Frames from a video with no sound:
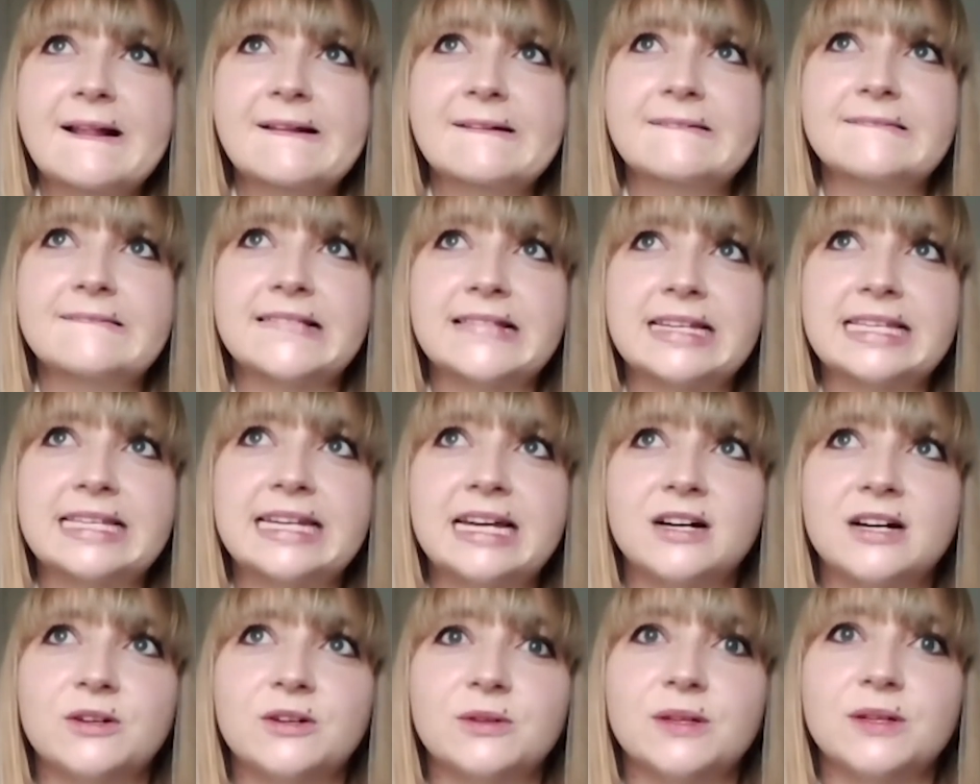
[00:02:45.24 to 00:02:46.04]
it's
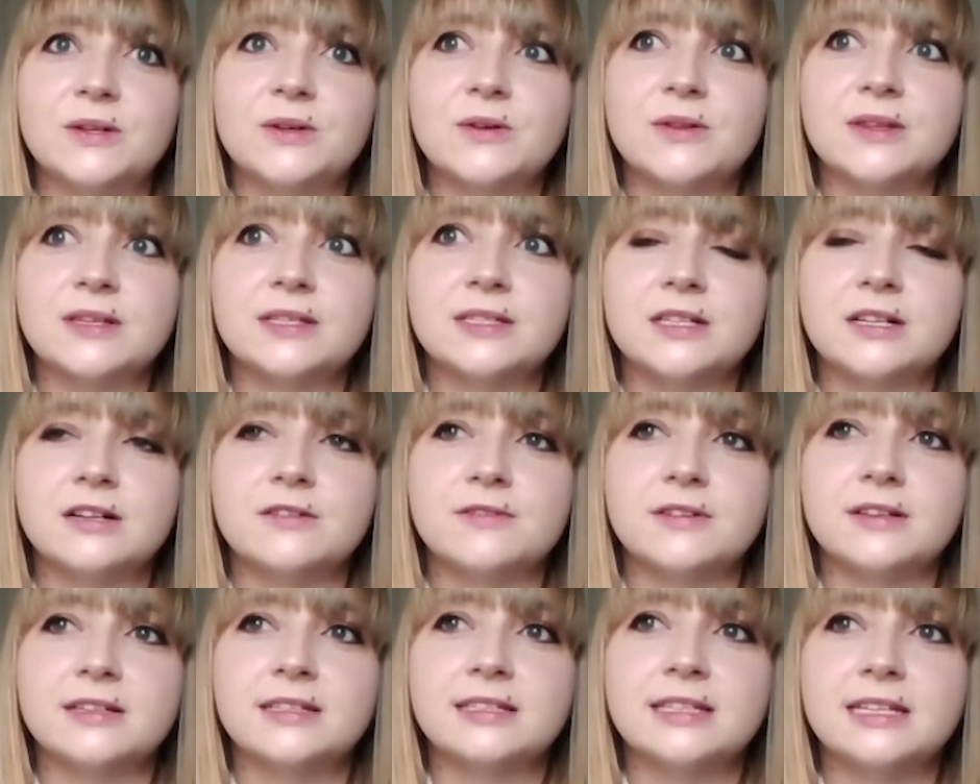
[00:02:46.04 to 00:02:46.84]
now, you know, the
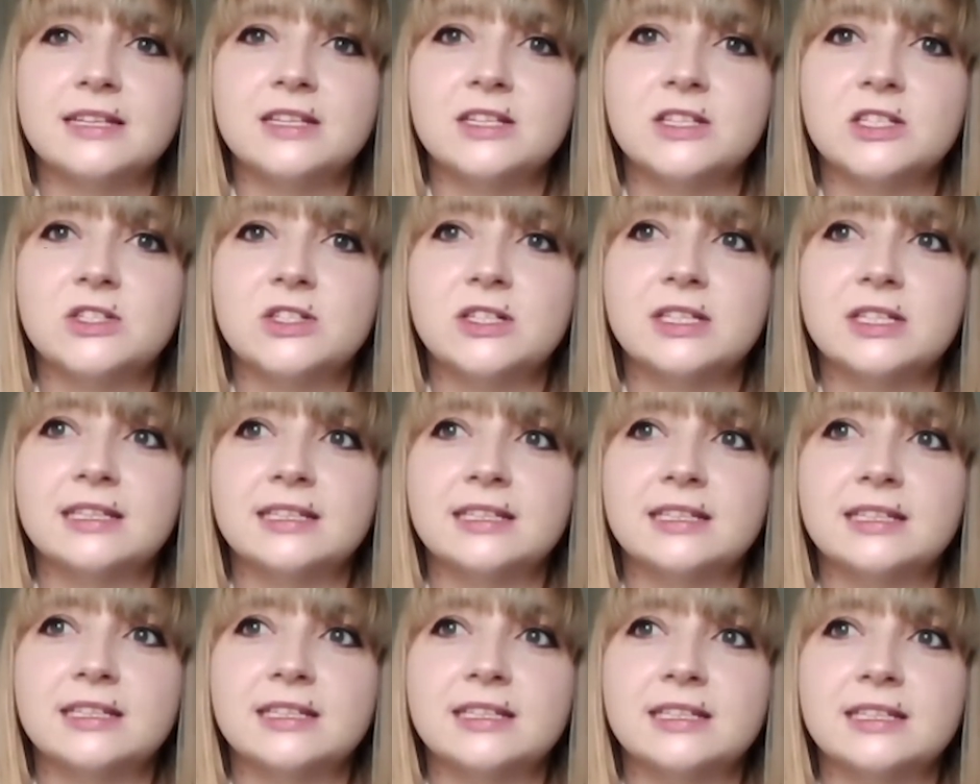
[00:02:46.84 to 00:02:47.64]
service industry
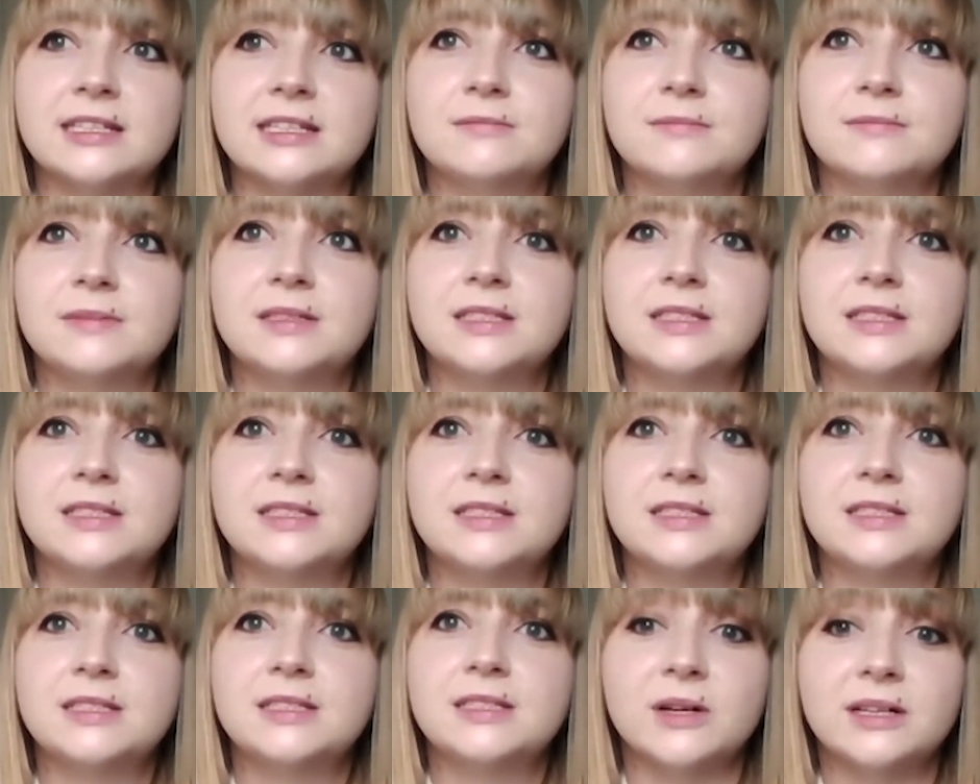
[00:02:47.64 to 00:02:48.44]
that's kind of
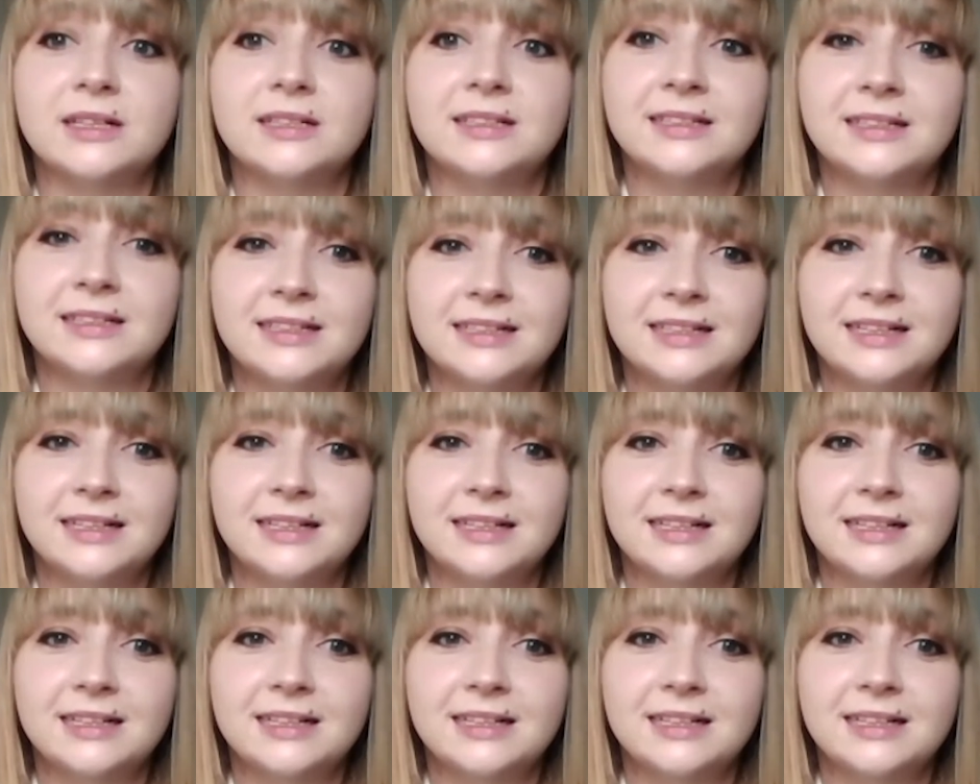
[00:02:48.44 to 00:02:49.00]
still going.